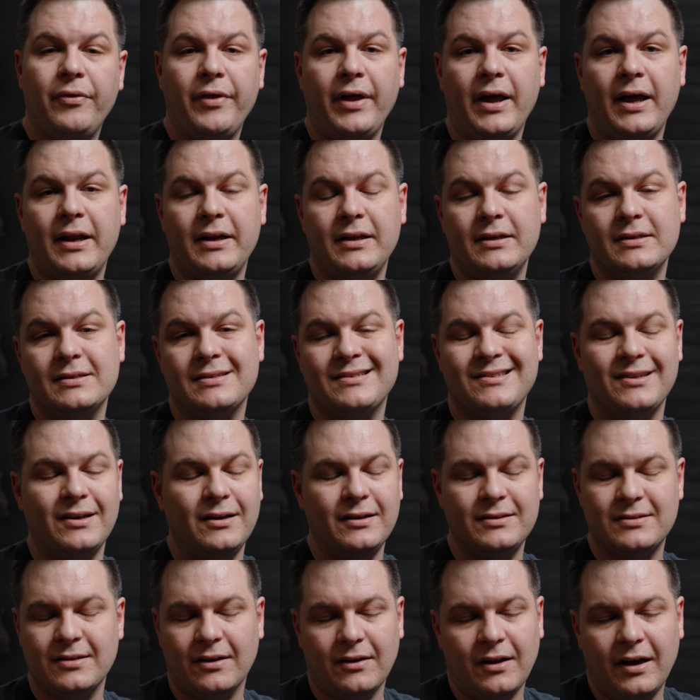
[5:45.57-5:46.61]

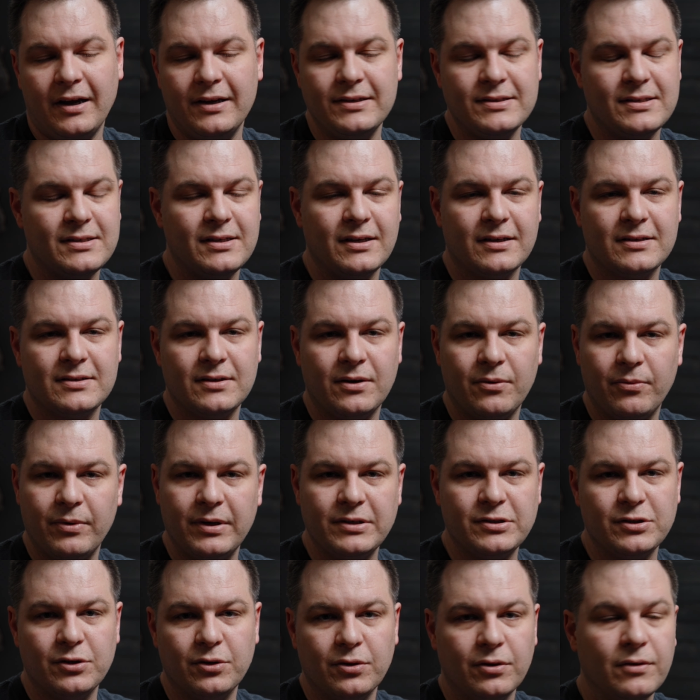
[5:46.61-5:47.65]
it's a Line 6
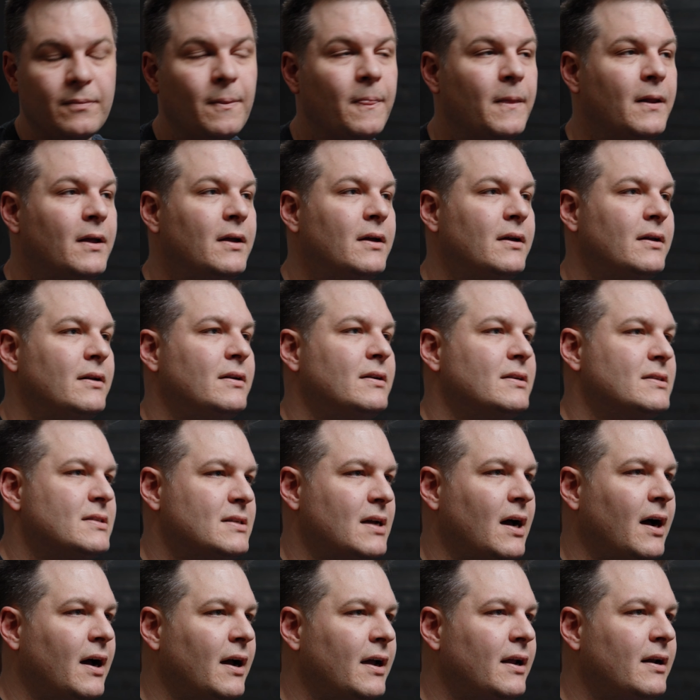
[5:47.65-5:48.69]
original
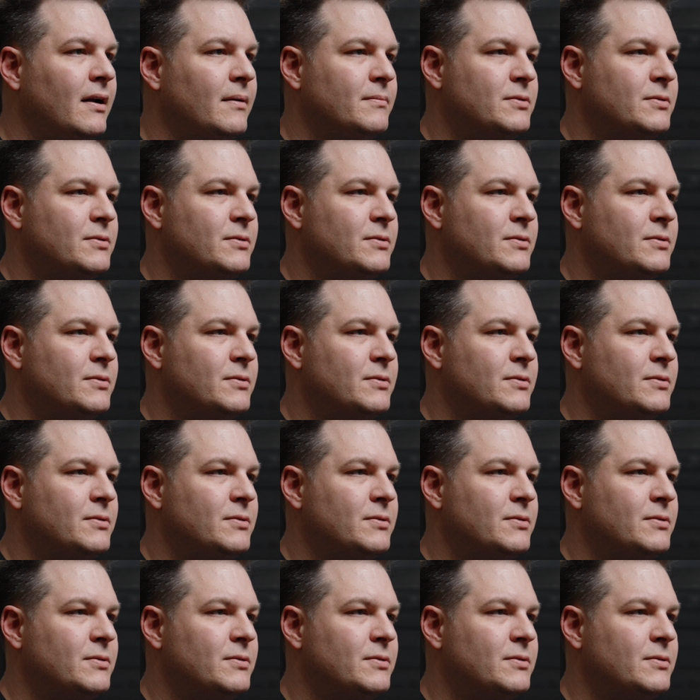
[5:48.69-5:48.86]
design.